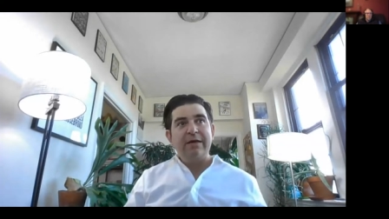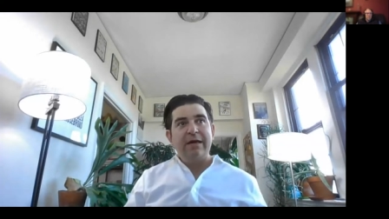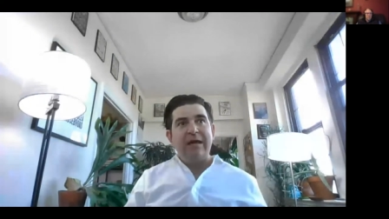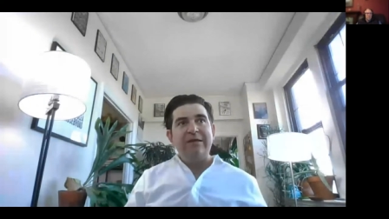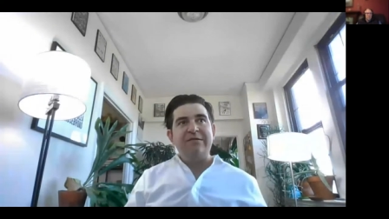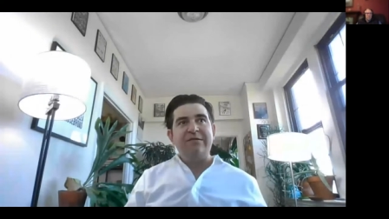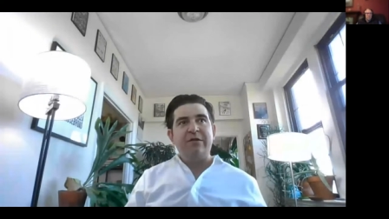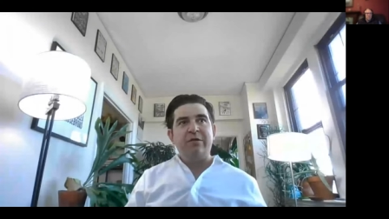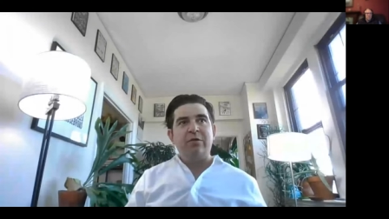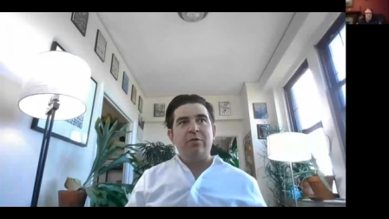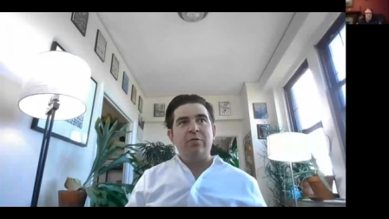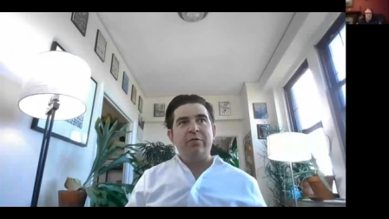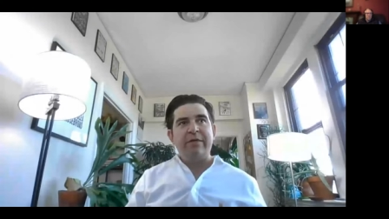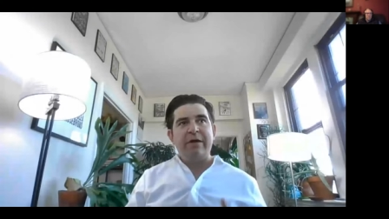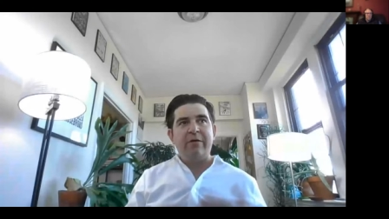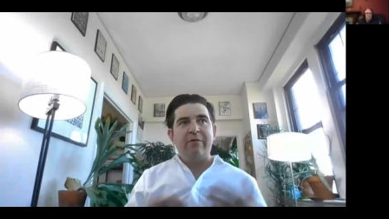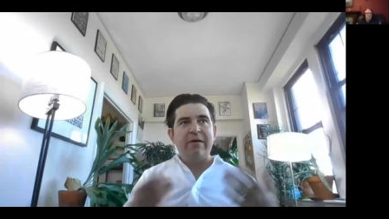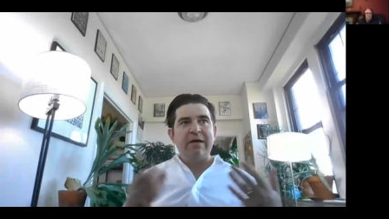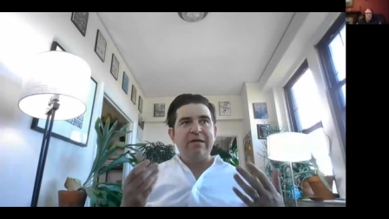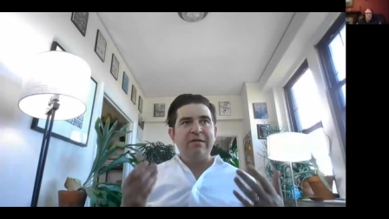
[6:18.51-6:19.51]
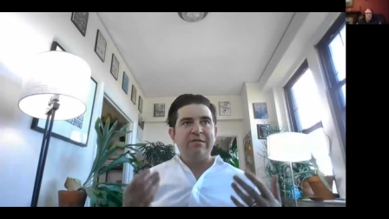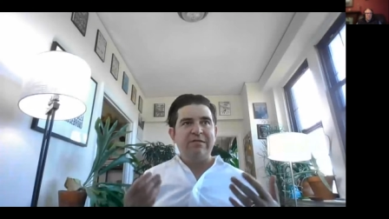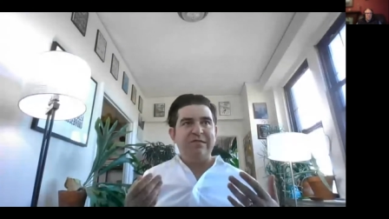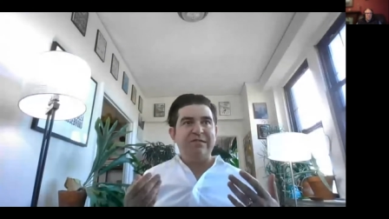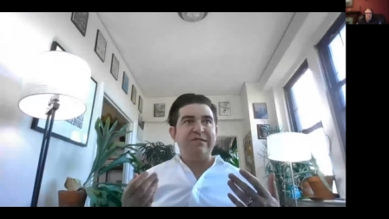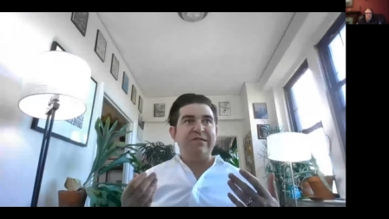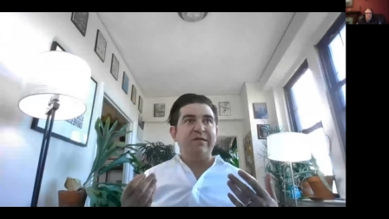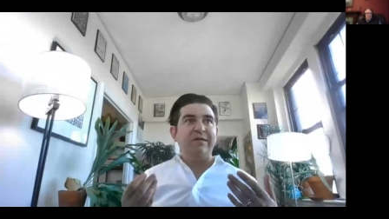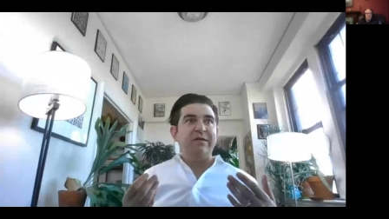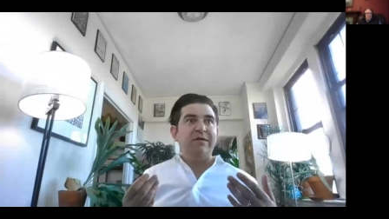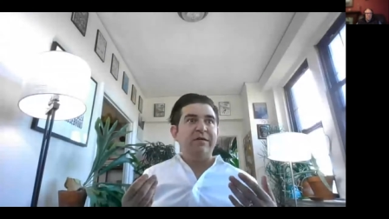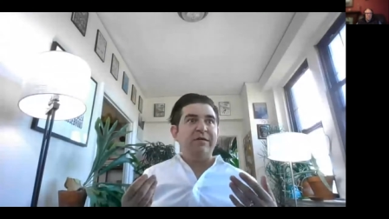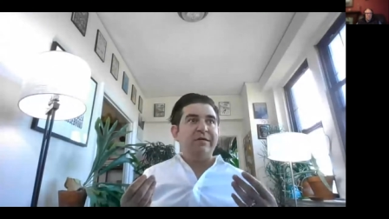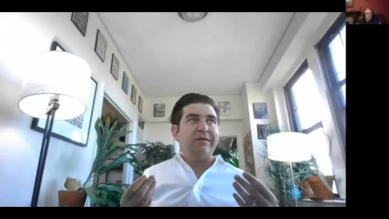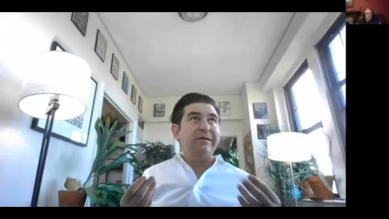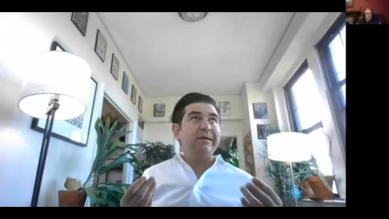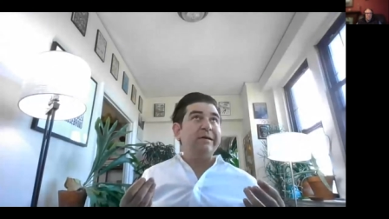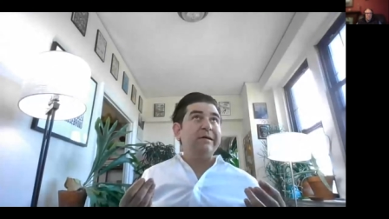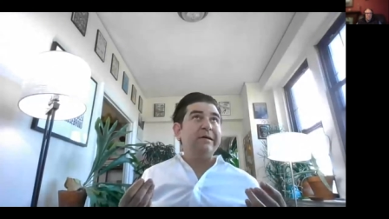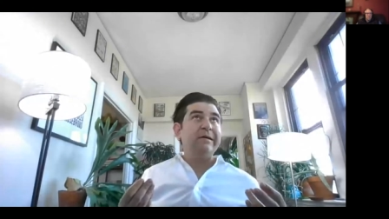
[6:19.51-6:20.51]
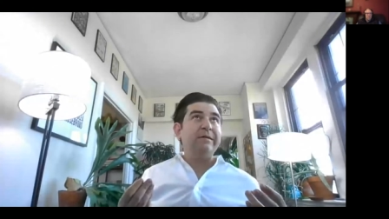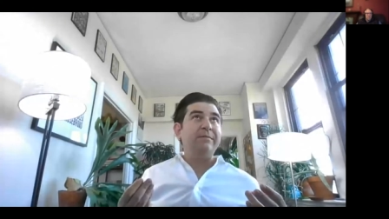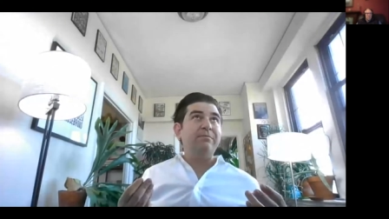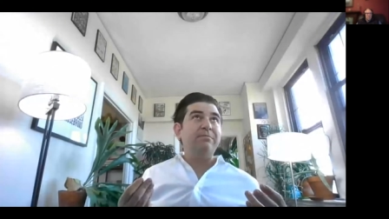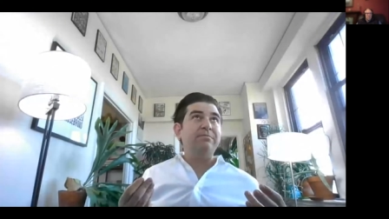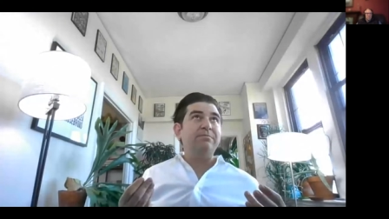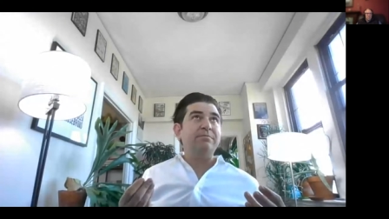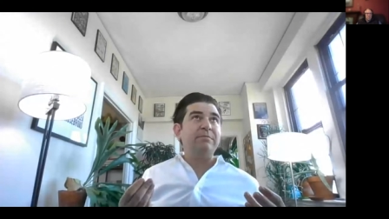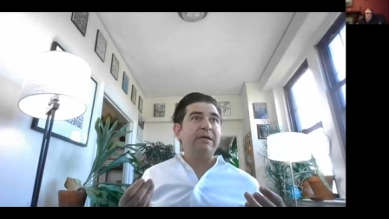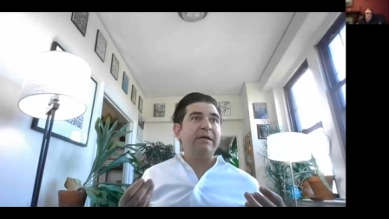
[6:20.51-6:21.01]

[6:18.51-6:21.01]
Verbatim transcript: And so there is um,